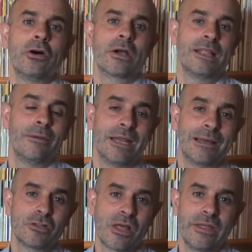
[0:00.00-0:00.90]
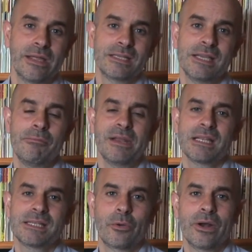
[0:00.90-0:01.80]
first thing you should always
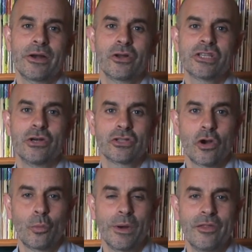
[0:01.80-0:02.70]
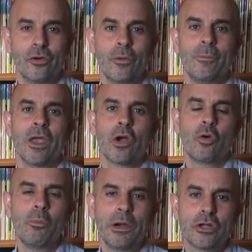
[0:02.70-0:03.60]
do is be sure that your students are
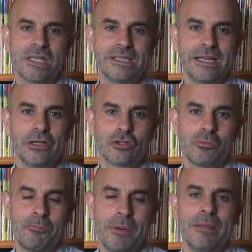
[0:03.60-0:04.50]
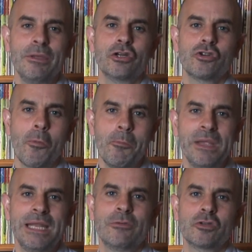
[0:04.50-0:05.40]
prepared to learn spelling
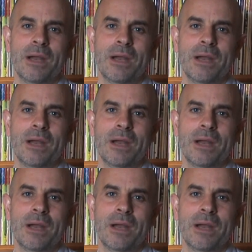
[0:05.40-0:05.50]
strategies.